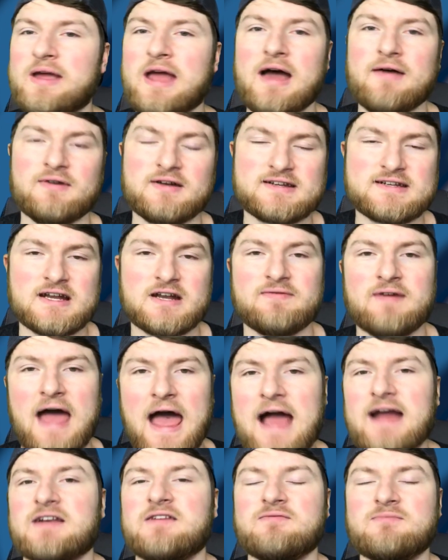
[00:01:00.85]
We have a ton of
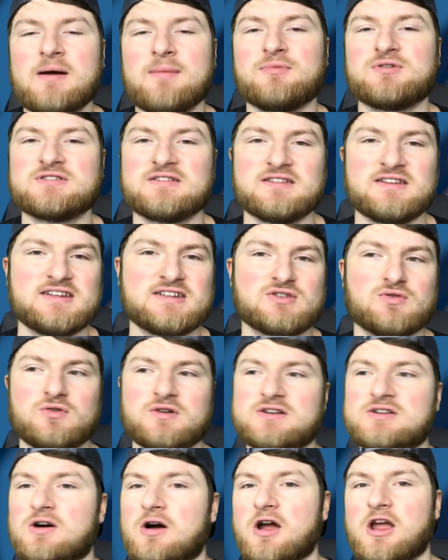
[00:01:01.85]
active members in the
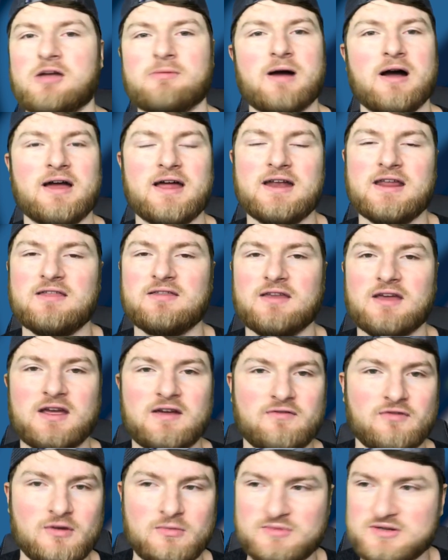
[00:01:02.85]
Discord talking about
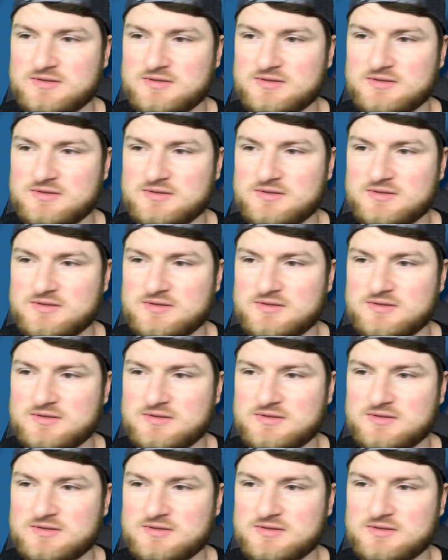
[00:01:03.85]
anything from